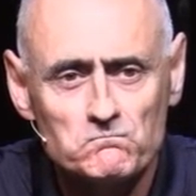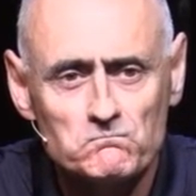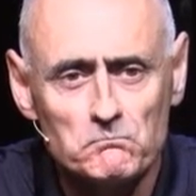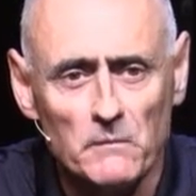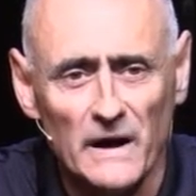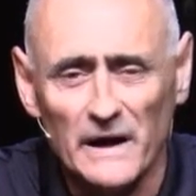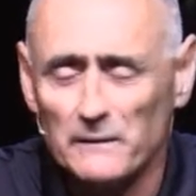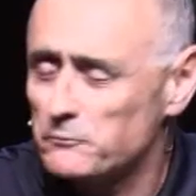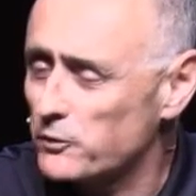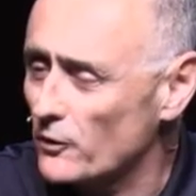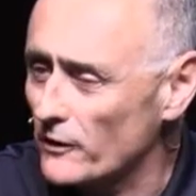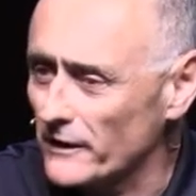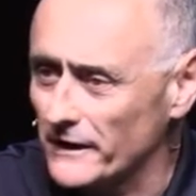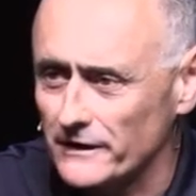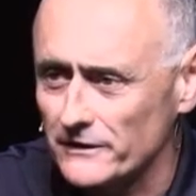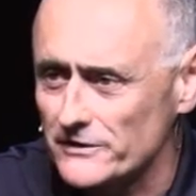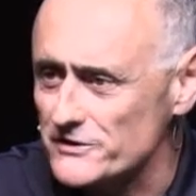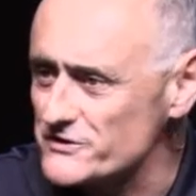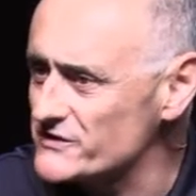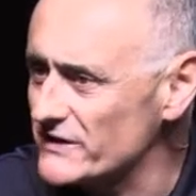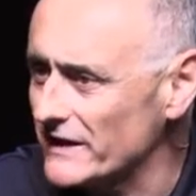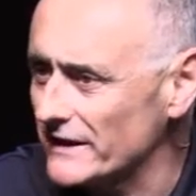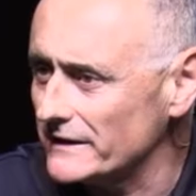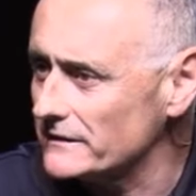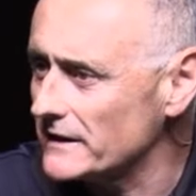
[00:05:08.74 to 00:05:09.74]
My prayer
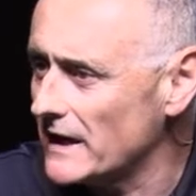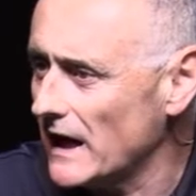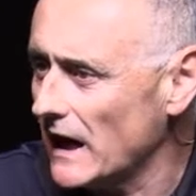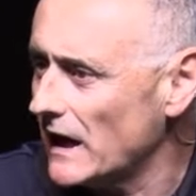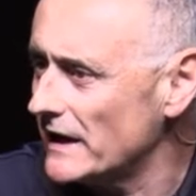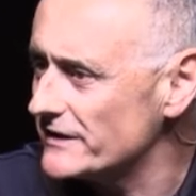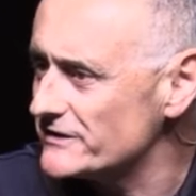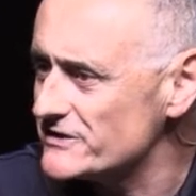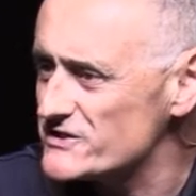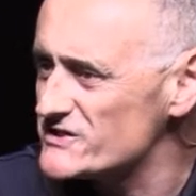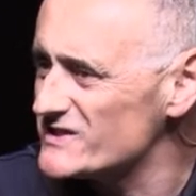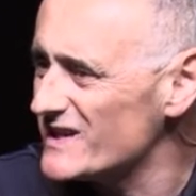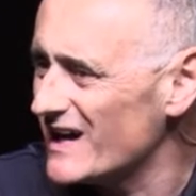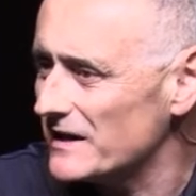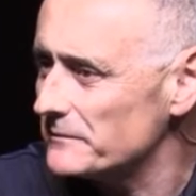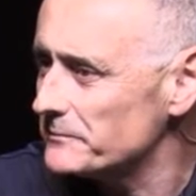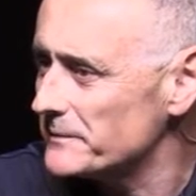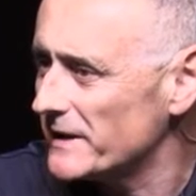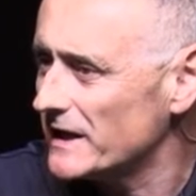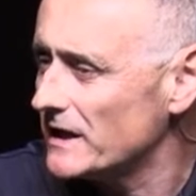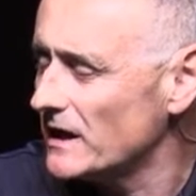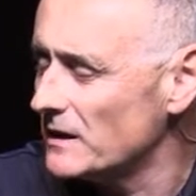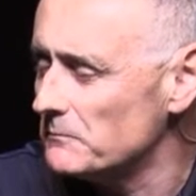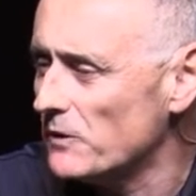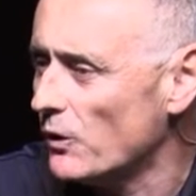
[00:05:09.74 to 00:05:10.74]
is that God does not
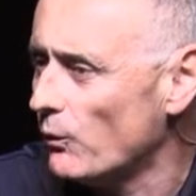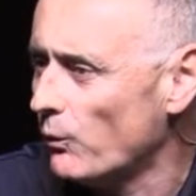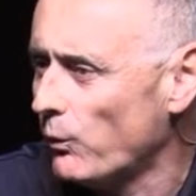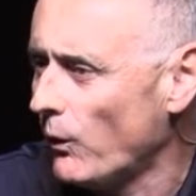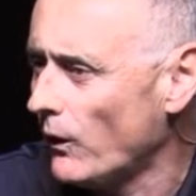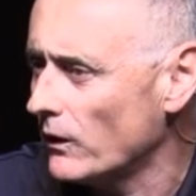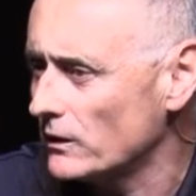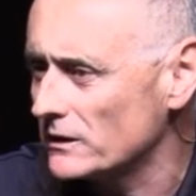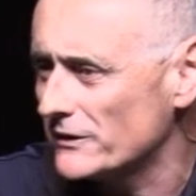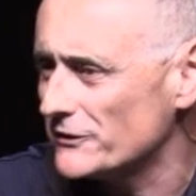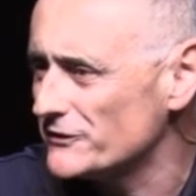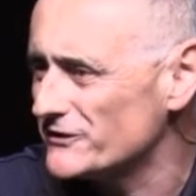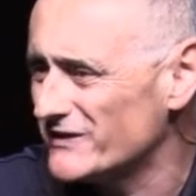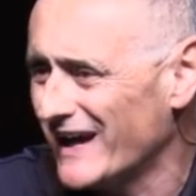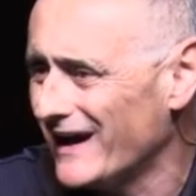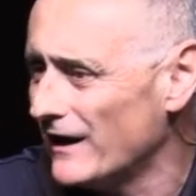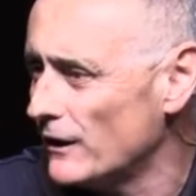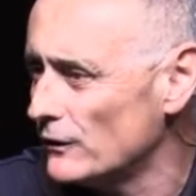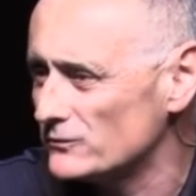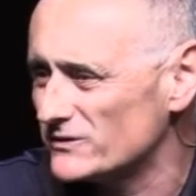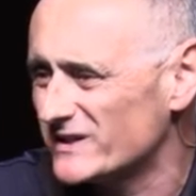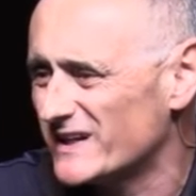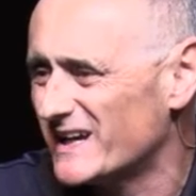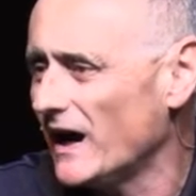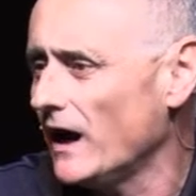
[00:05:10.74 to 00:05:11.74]
become a watered
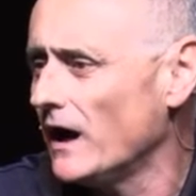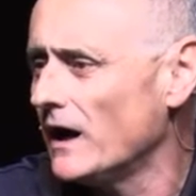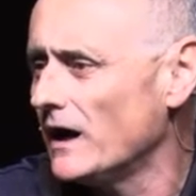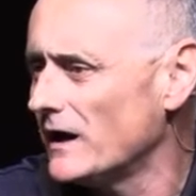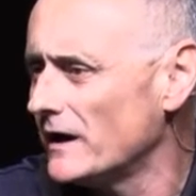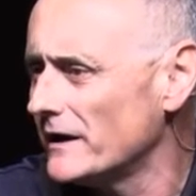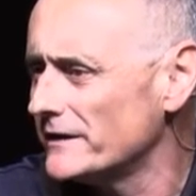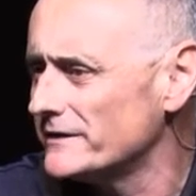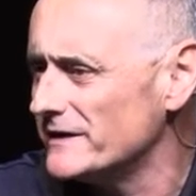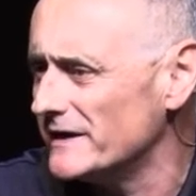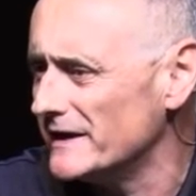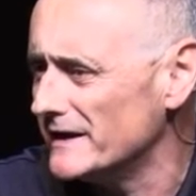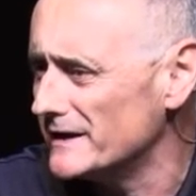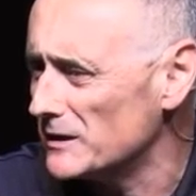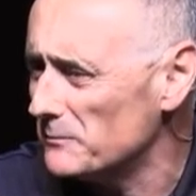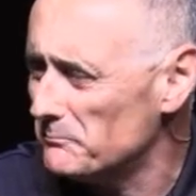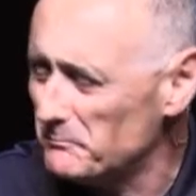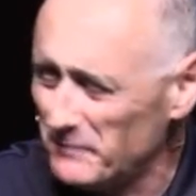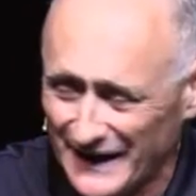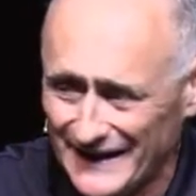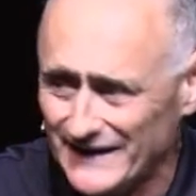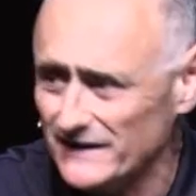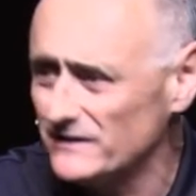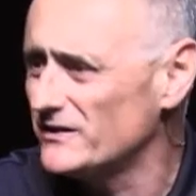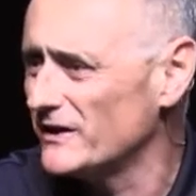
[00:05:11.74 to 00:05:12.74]
down God in a
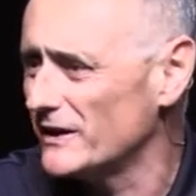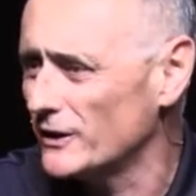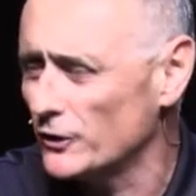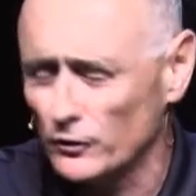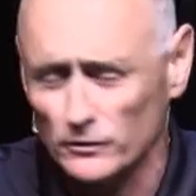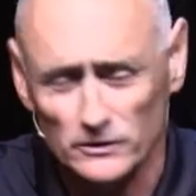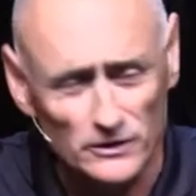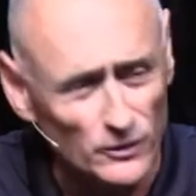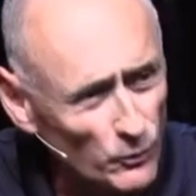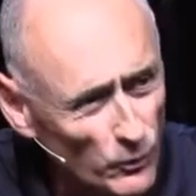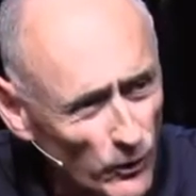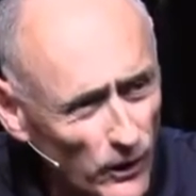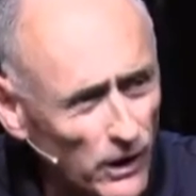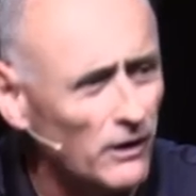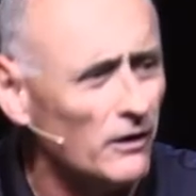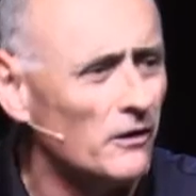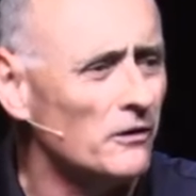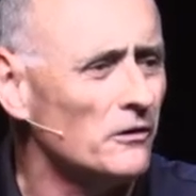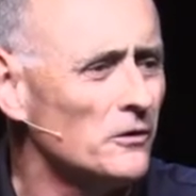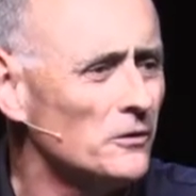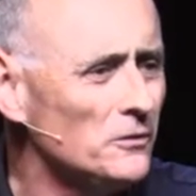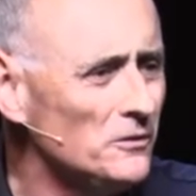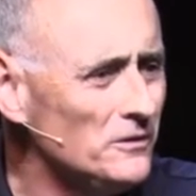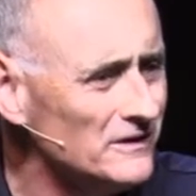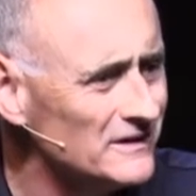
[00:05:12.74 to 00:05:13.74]
painting on a
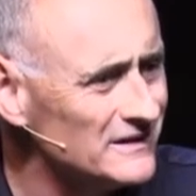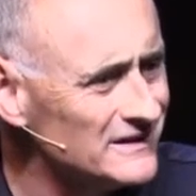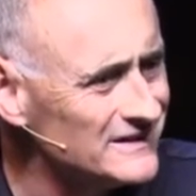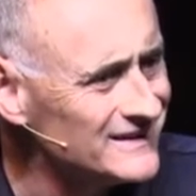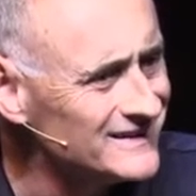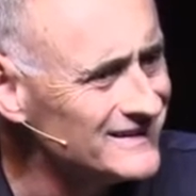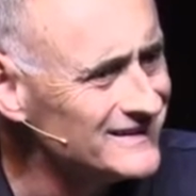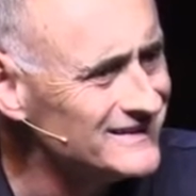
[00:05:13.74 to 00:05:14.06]
wall.